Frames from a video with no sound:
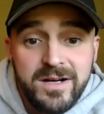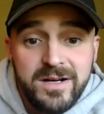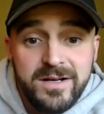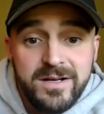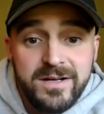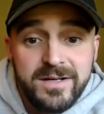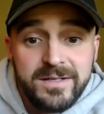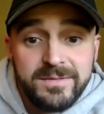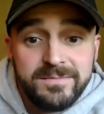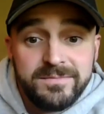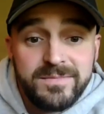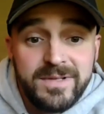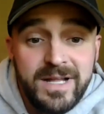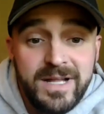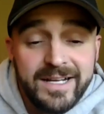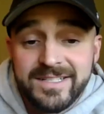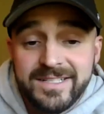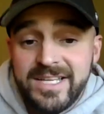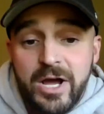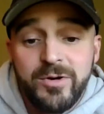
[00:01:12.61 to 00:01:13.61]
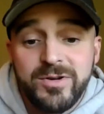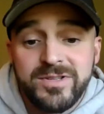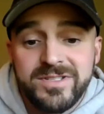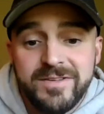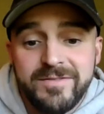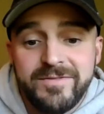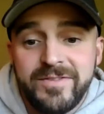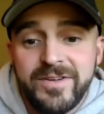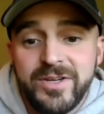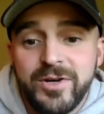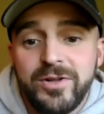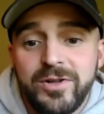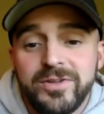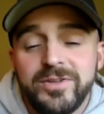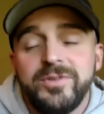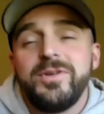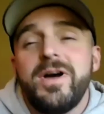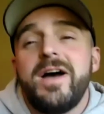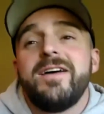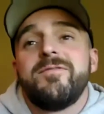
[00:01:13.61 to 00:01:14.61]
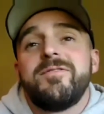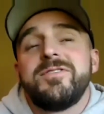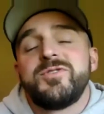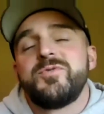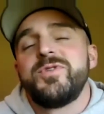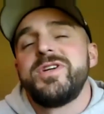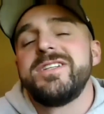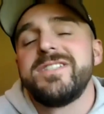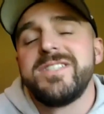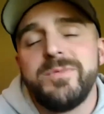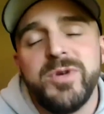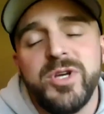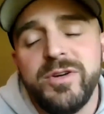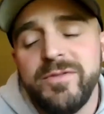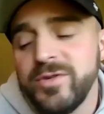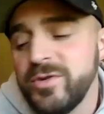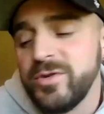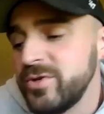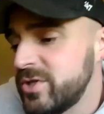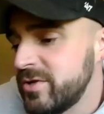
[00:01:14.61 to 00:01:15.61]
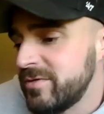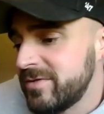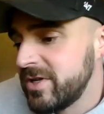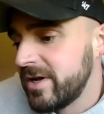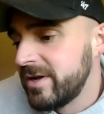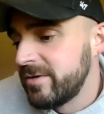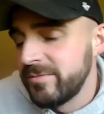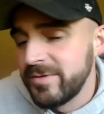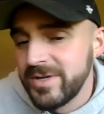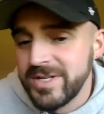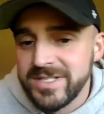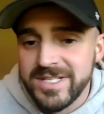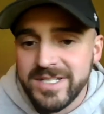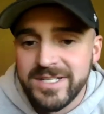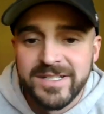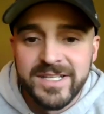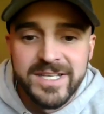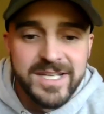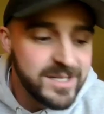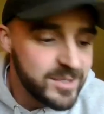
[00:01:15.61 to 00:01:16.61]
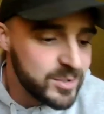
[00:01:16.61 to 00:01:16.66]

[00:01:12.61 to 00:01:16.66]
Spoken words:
I guess how does it feel? I was reading some interviews you've done recently,